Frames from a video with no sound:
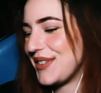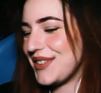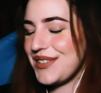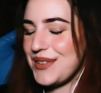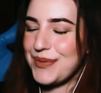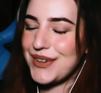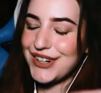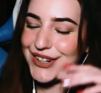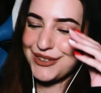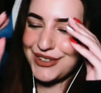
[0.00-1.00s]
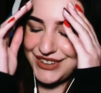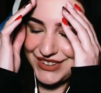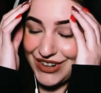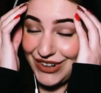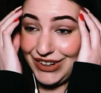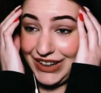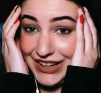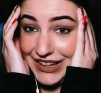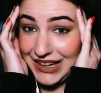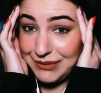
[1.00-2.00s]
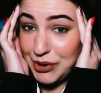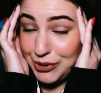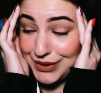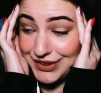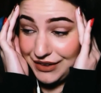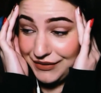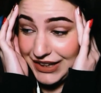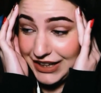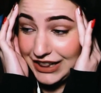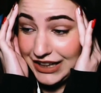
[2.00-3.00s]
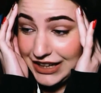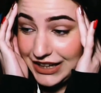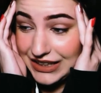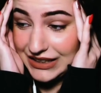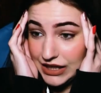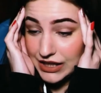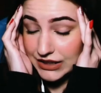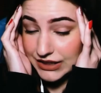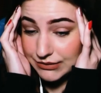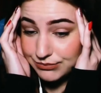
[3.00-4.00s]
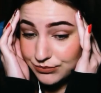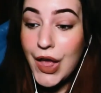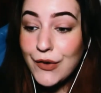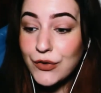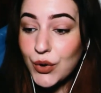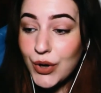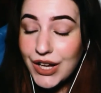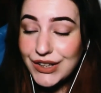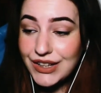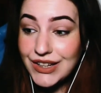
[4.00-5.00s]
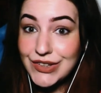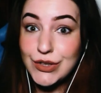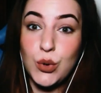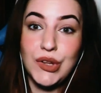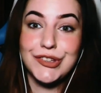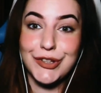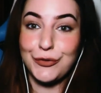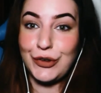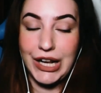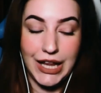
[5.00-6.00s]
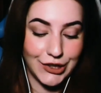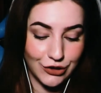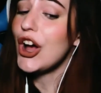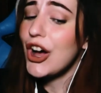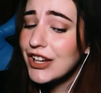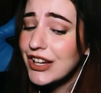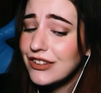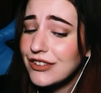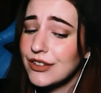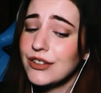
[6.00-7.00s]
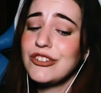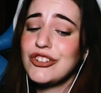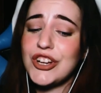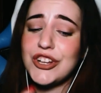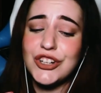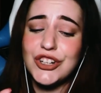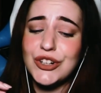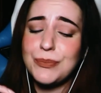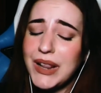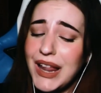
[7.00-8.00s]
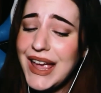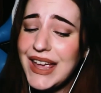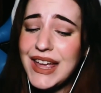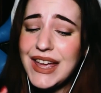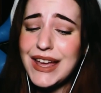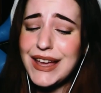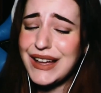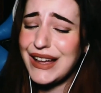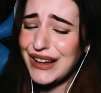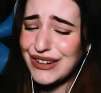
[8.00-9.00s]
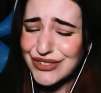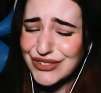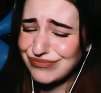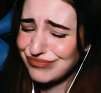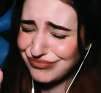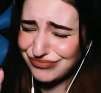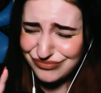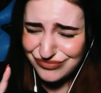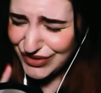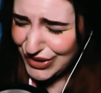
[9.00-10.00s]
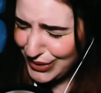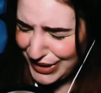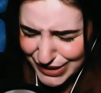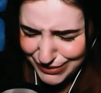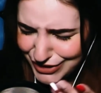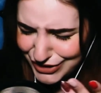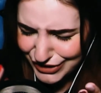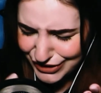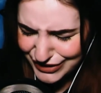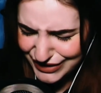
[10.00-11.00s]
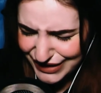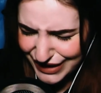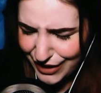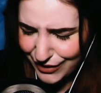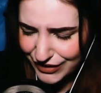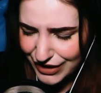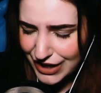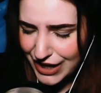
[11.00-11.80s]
this is the part I was like, I'm always loving it. Like, literally, everyone is doing something, like talking to each other, playing, or doing some other stuff,